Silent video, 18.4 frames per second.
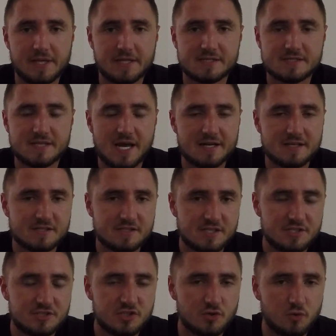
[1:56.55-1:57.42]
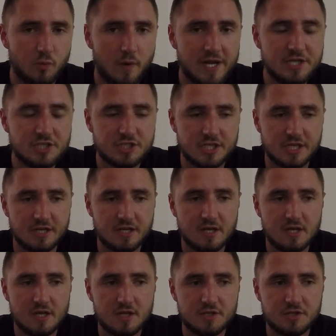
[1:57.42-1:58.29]
It's not a situation.
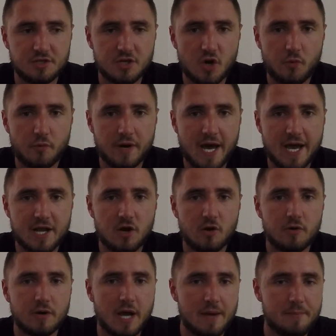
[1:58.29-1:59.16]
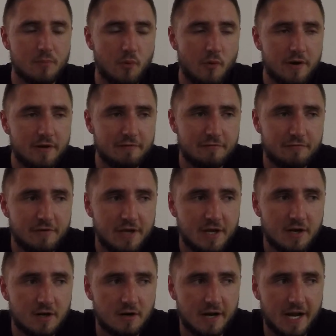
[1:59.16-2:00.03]
You know, when I go and I point a
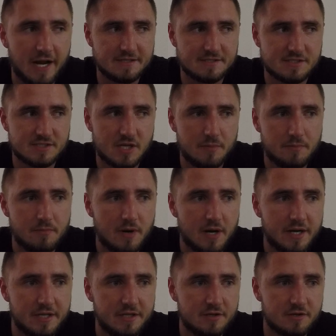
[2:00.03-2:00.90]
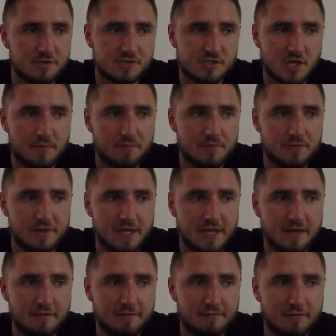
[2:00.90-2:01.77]
finger somebody or
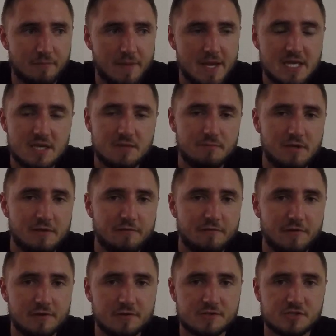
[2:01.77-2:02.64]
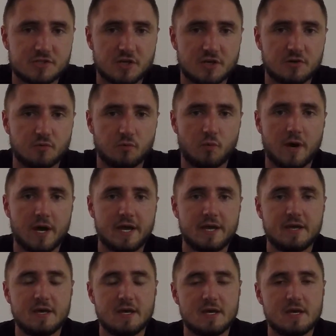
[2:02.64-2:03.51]
something for making me feel a certain
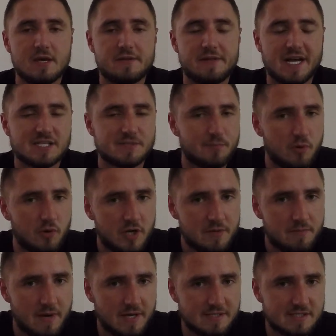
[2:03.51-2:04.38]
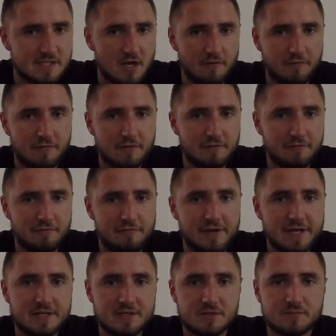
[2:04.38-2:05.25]
way, that's putting myself in a
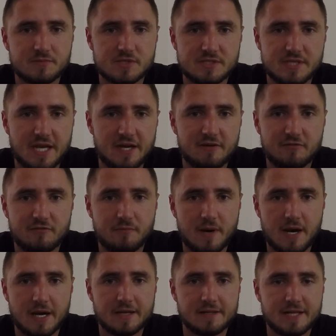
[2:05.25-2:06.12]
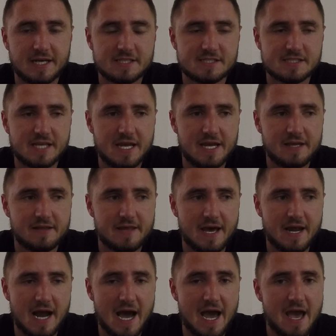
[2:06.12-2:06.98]
victim state of mind. That's saying
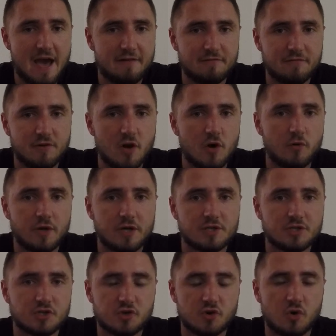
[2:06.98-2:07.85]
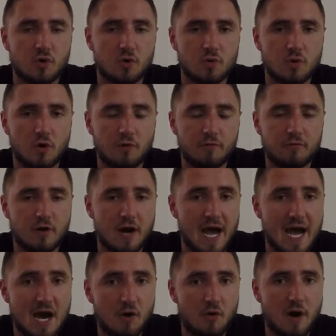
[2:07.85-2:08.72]
that I have no control over
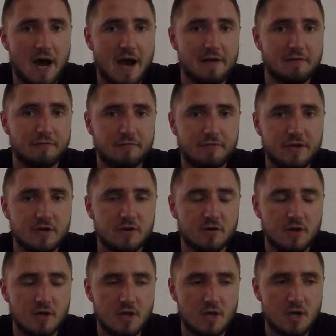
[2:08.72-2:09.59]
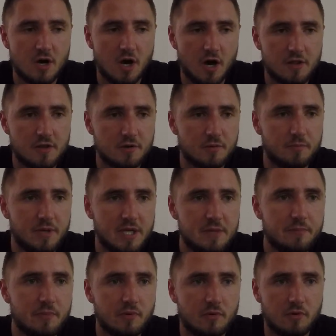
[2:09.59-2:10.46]
how I feel. Other
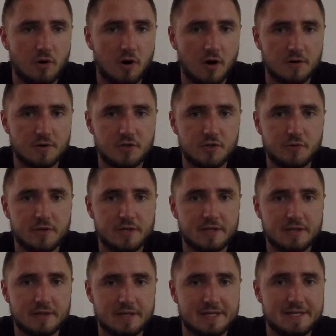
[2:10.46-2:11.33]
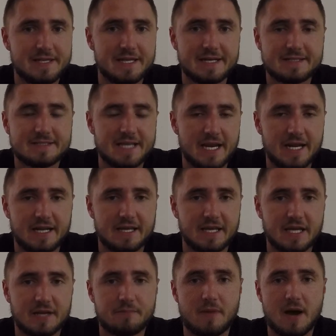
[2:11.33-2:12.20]
people are doing the
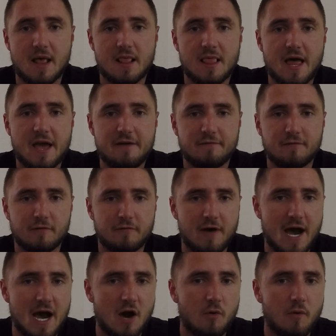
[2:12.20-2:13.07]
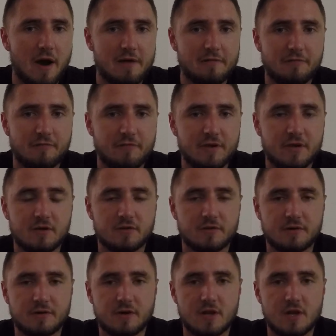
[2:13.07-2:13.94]
dictating in my life of how I feel
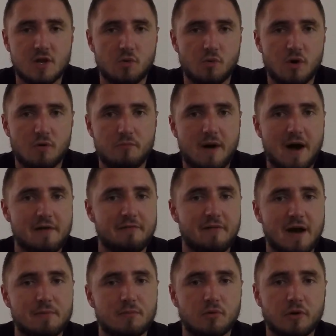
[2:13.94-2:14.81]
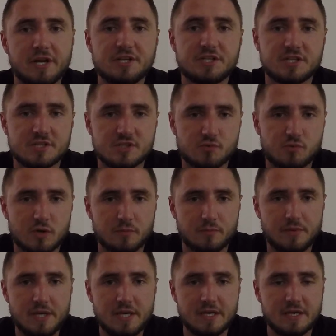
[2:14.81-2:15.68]
and what my vibrations will
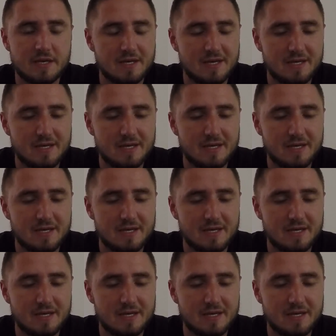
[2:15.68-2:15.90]
be.